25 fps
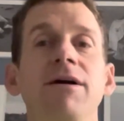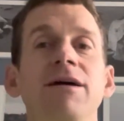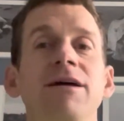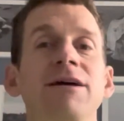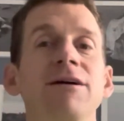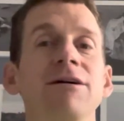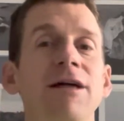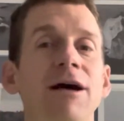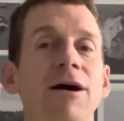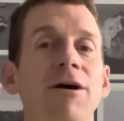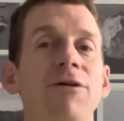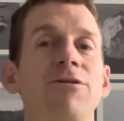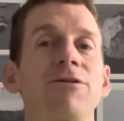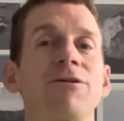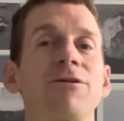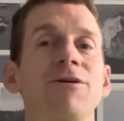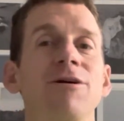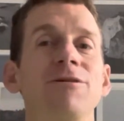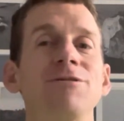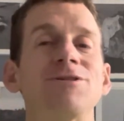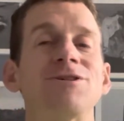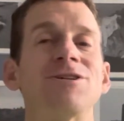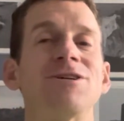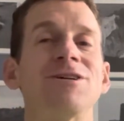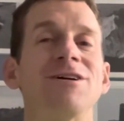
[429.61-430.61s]
Hill Health
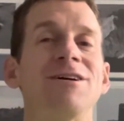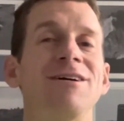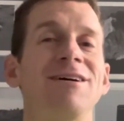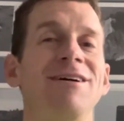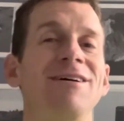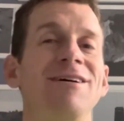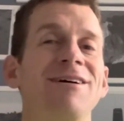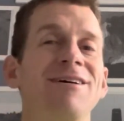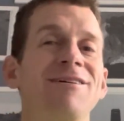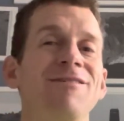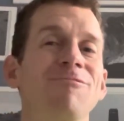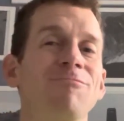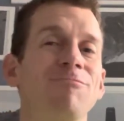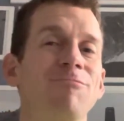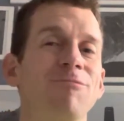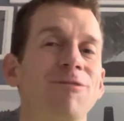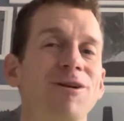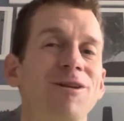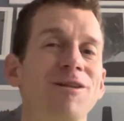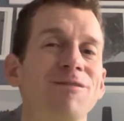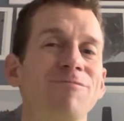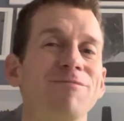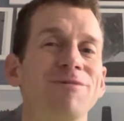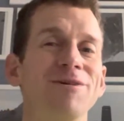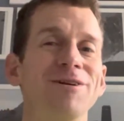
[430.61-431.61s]
Coach,
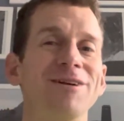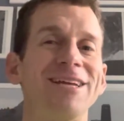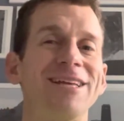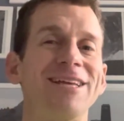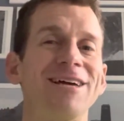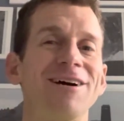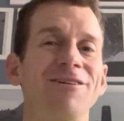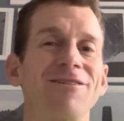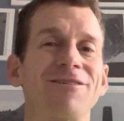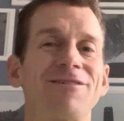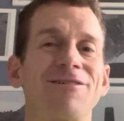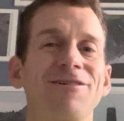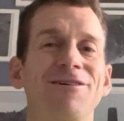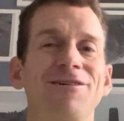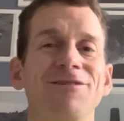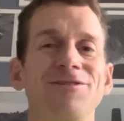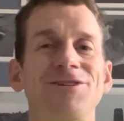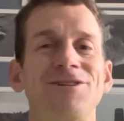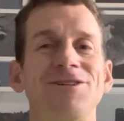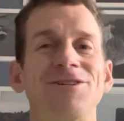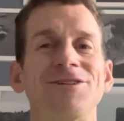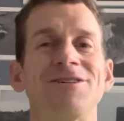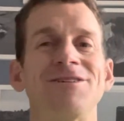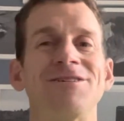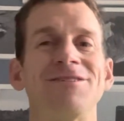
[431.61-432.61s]
1 in a million health
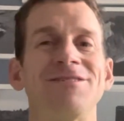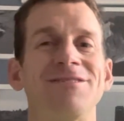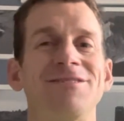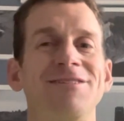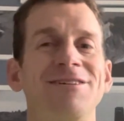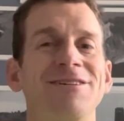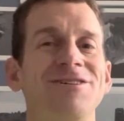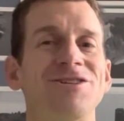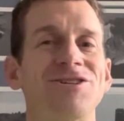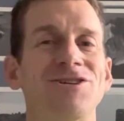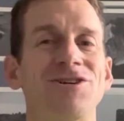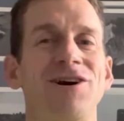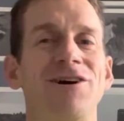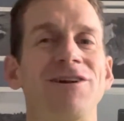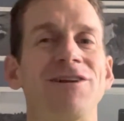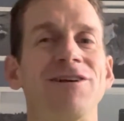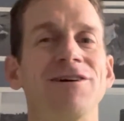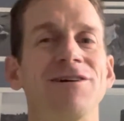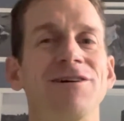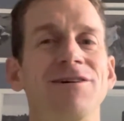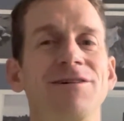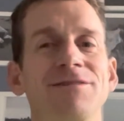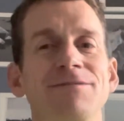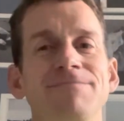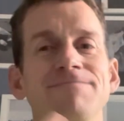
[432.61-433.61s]
coach, Sean
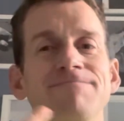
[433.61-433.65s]
Hill.